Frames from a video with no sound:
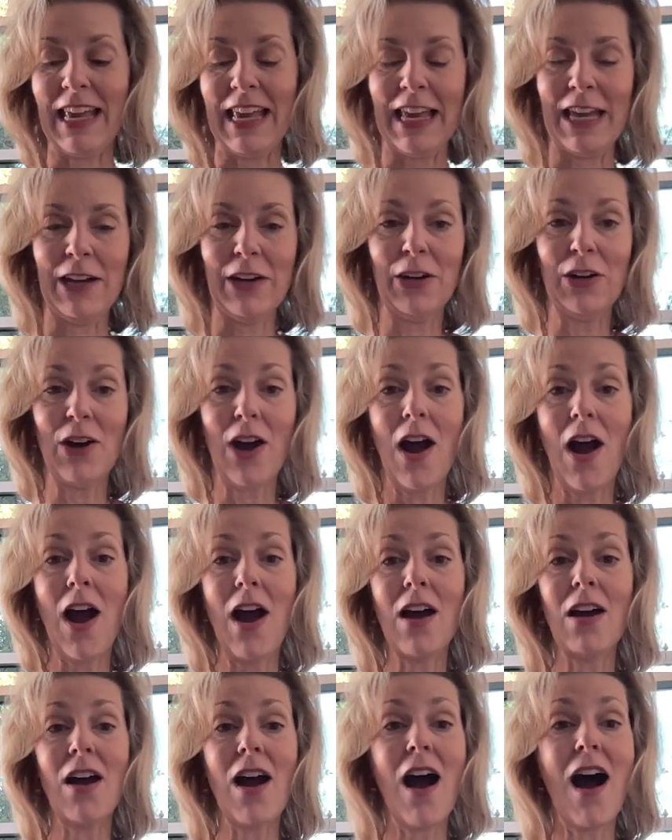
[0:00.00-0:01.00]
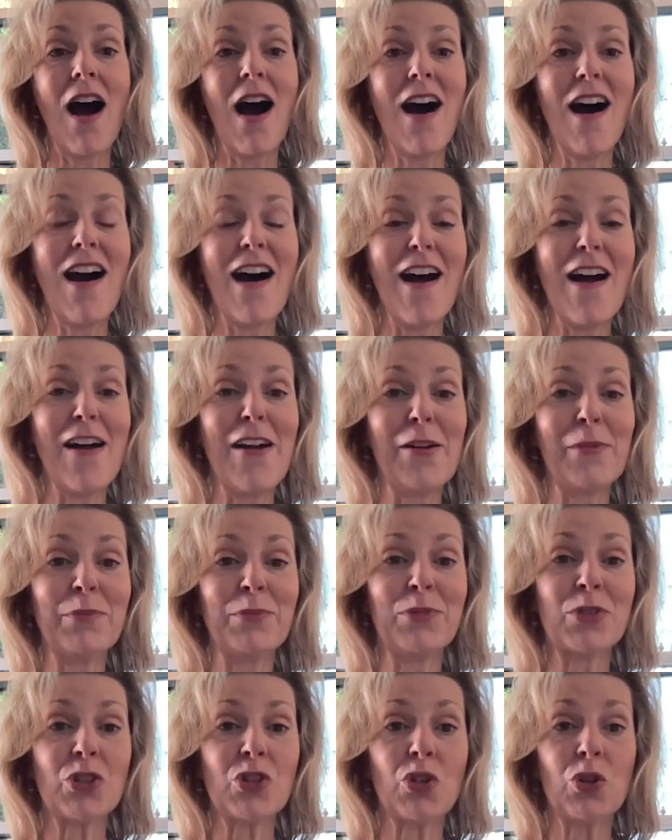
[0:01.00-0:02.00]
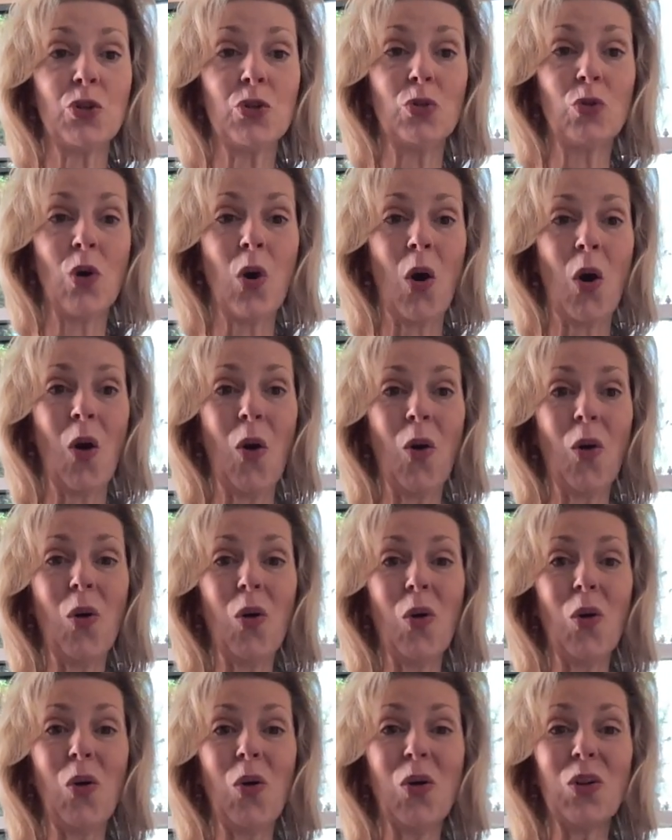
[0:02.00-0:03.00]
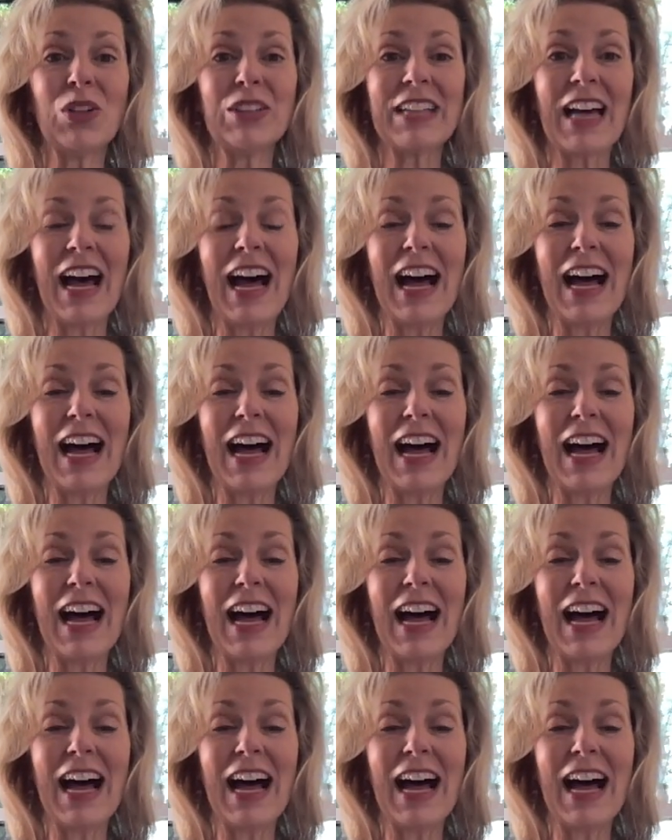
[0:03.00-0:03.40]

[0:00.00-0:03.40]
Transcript: Here are arms to hold